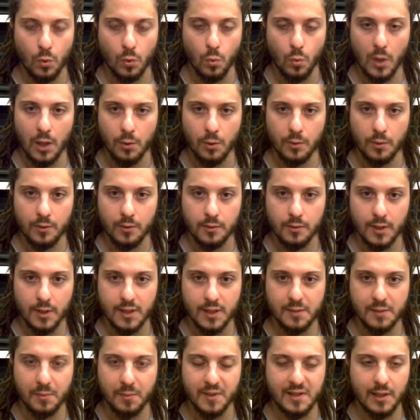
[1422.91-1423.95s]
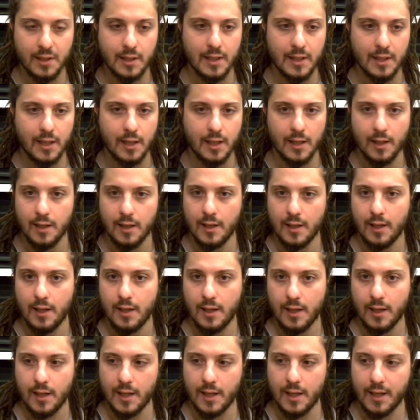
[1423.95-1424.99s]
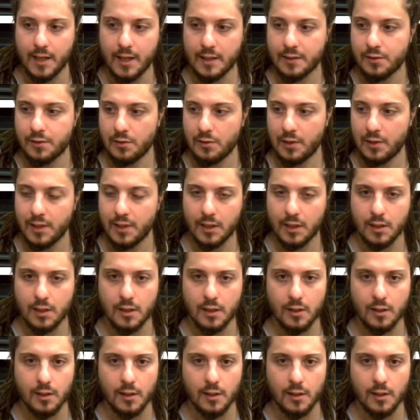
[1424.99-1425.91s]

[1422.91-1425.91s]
wow, it's basically an anxiolytic.